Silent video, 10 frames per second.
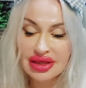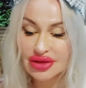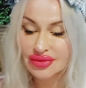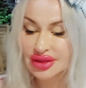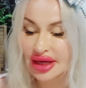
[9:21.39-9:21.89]
Could
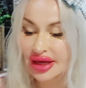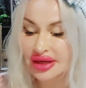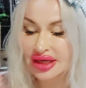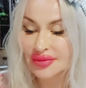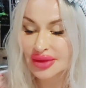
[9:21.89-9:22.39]
be
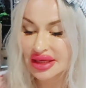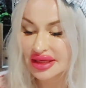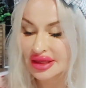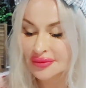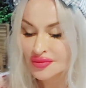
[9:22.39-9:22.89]
coming
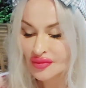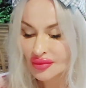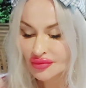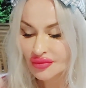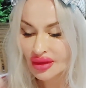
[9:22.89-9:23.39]

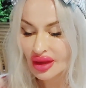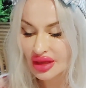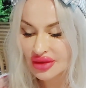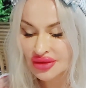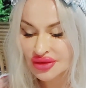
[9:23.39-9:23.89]
in
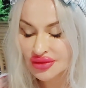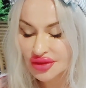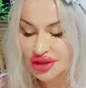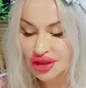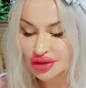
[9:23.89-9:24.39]
the new
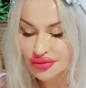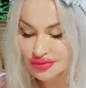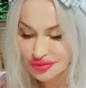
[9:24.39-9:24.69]
year,